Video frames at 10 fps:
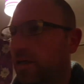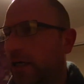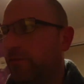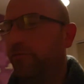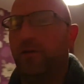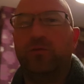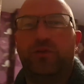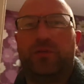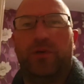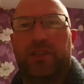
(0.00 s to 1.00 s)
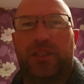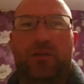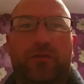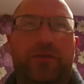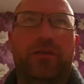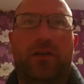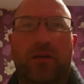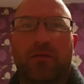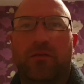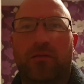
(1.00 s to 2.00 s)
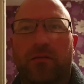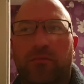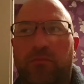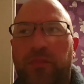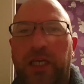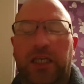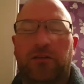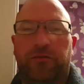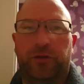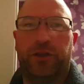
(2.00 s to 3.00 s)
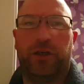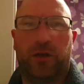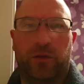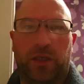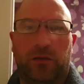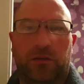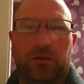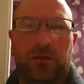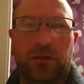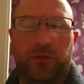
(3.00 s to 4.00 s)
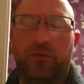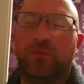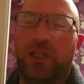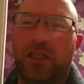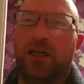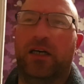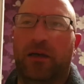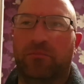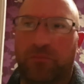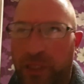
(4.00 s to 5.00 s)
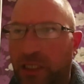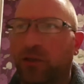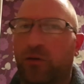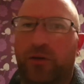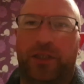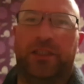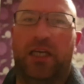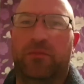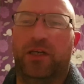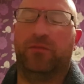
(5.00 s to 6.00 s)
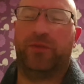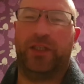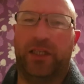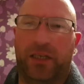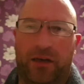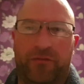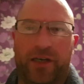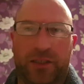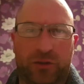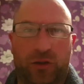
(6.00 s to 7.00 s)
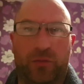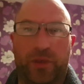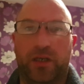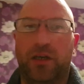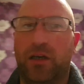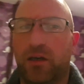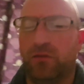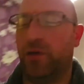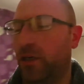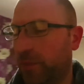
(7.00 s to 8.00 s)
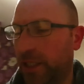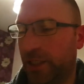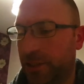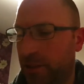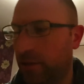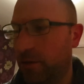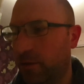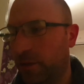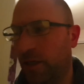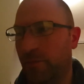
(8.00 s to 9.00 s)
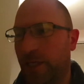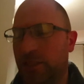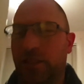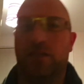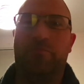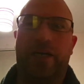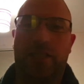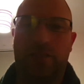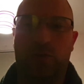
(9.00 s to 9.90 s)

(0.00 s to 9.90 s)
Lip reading: I found myself making food quite a lot. I don't mean that I'm eating it all the time and I'm turning it into a fat slob. What I mean is that I'm actually getting back